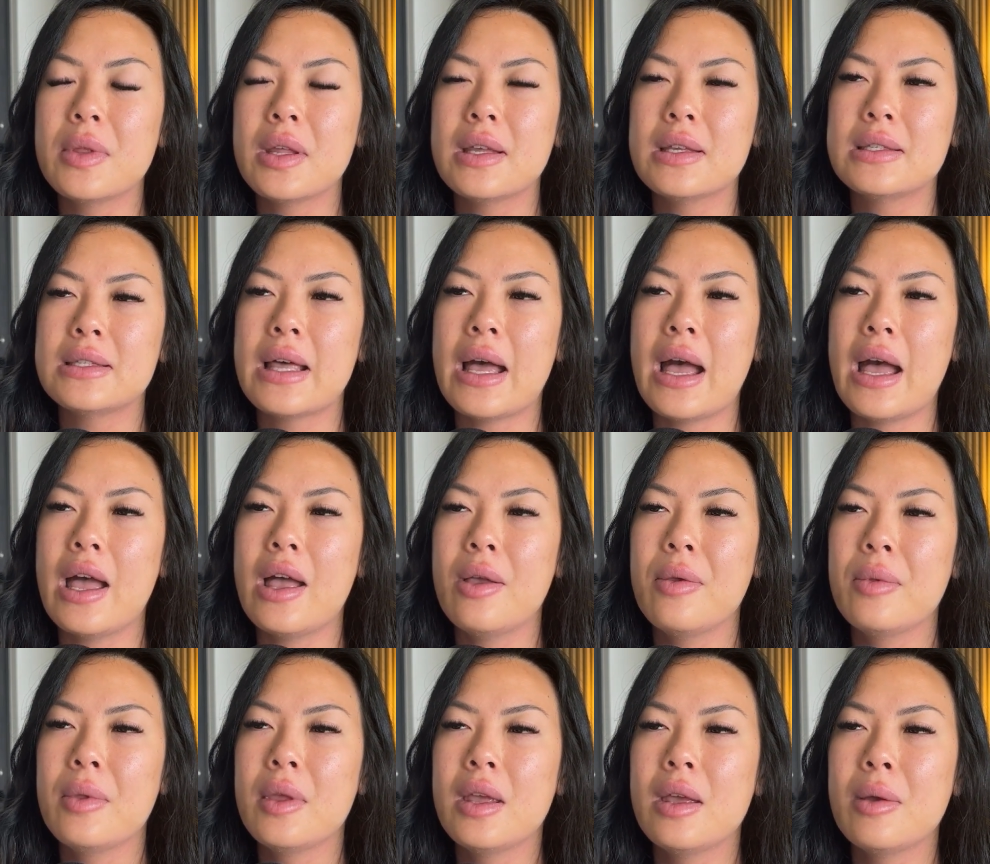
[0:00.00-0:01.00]
is that
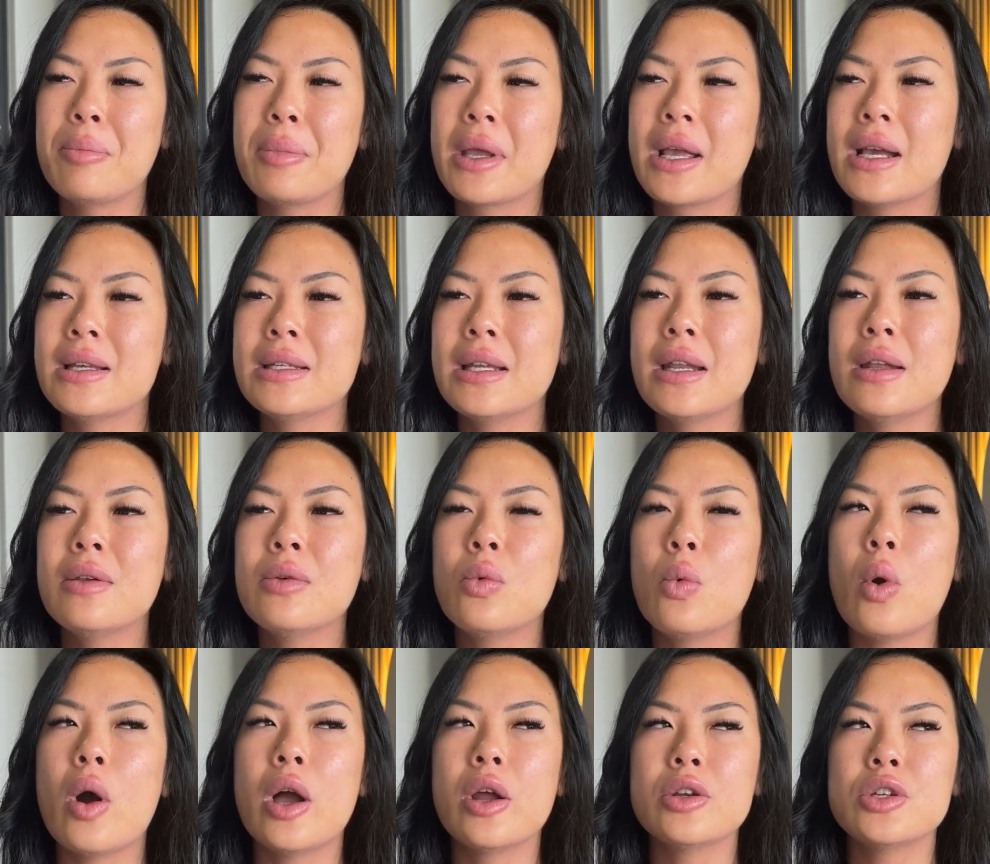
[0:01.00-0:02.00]
because I didn't
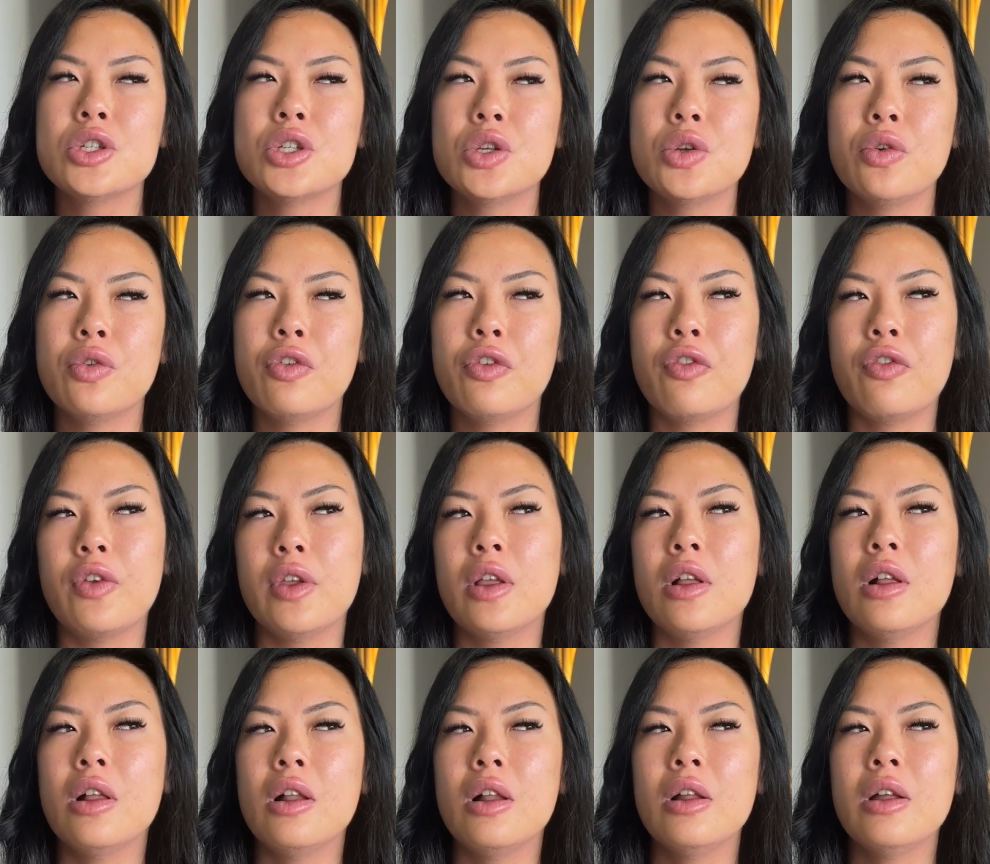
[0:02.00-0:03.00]
want to
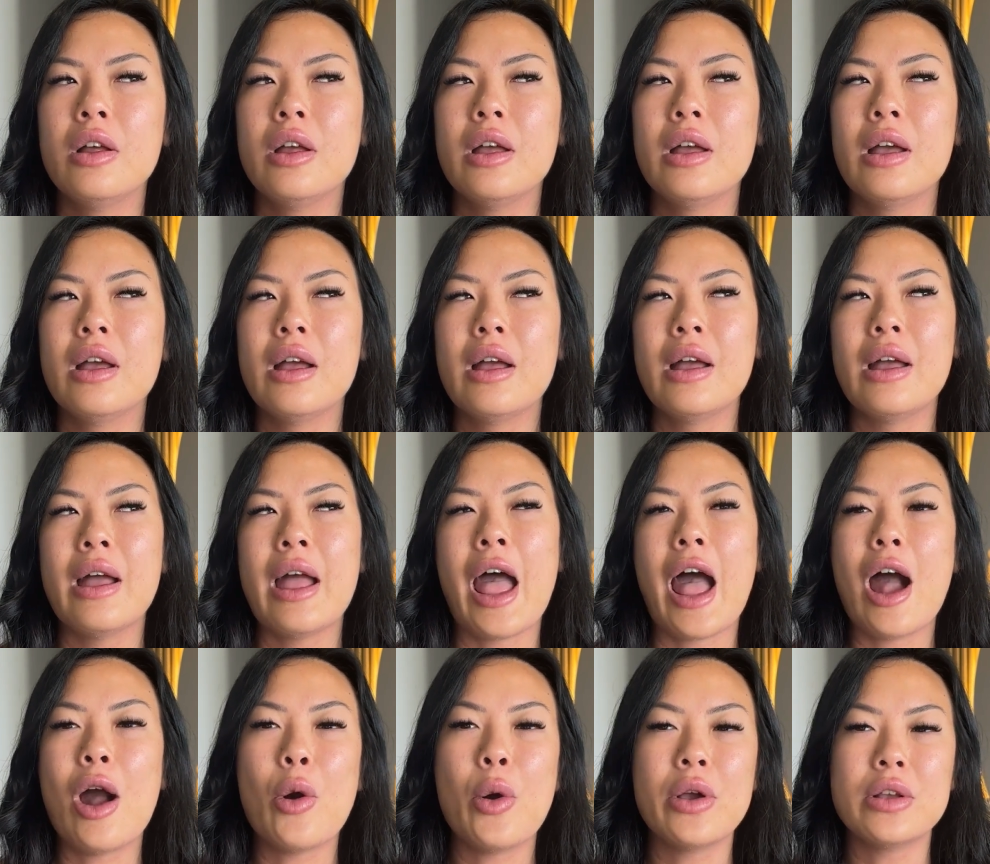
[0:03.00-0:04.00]
feel
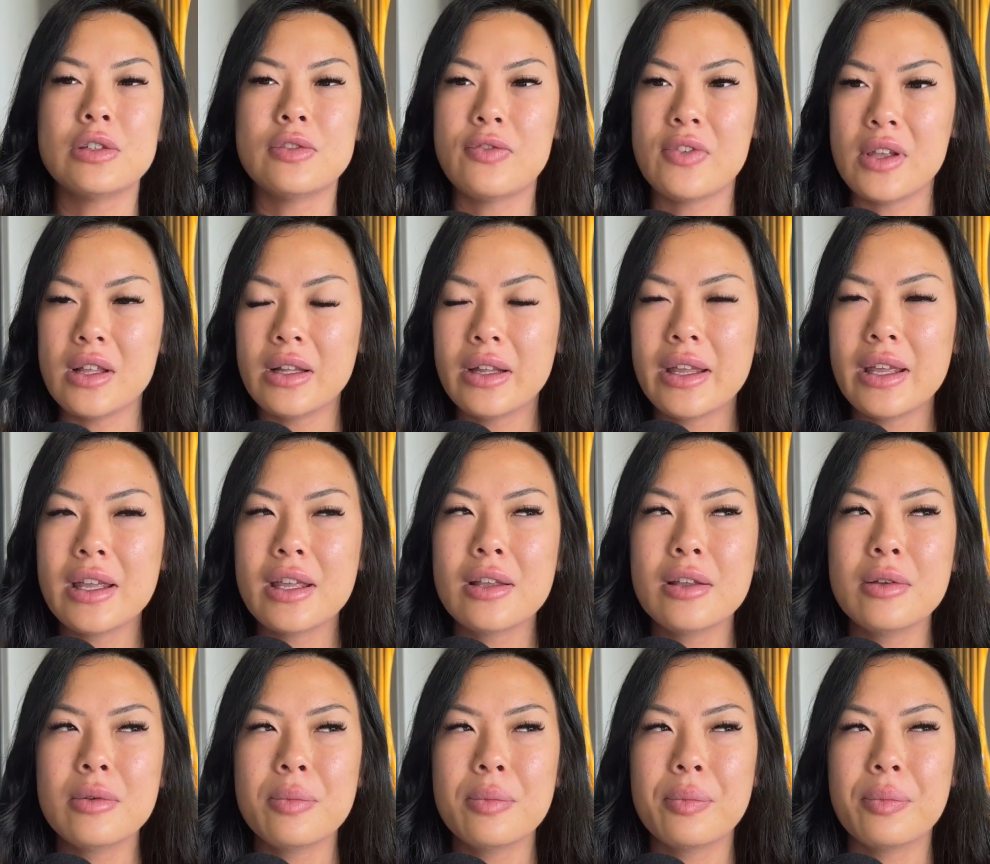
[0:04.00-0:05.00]
how I was
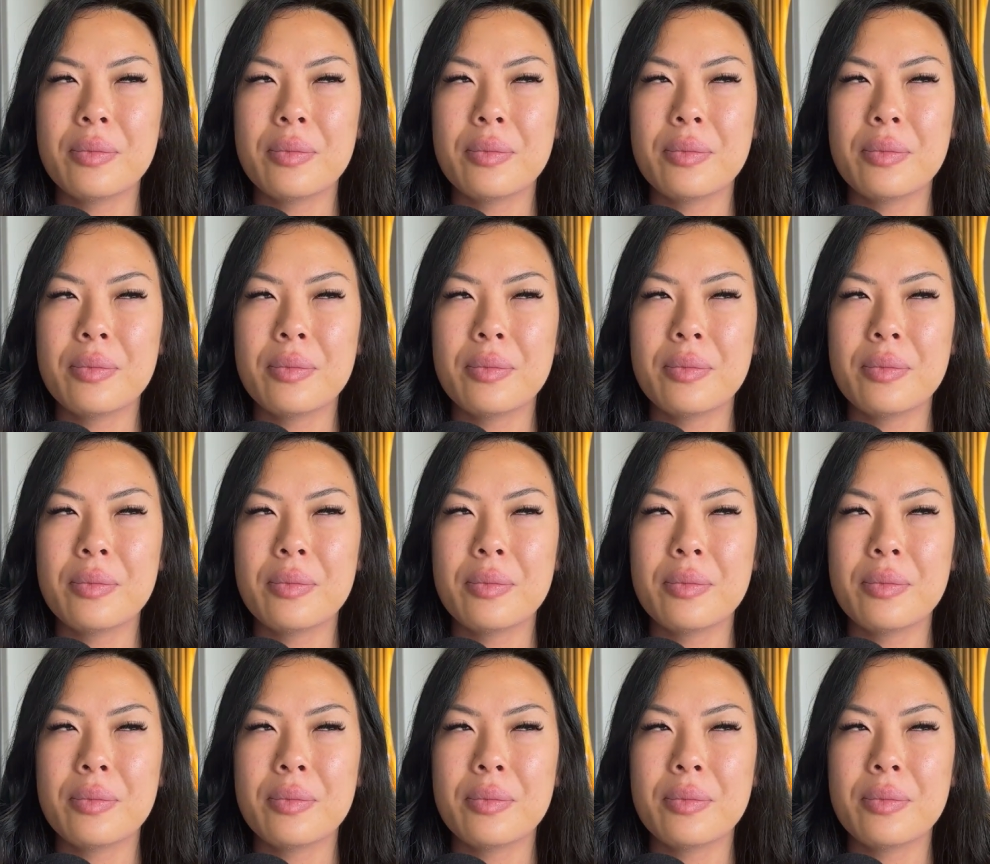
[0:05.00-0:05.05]
feeling,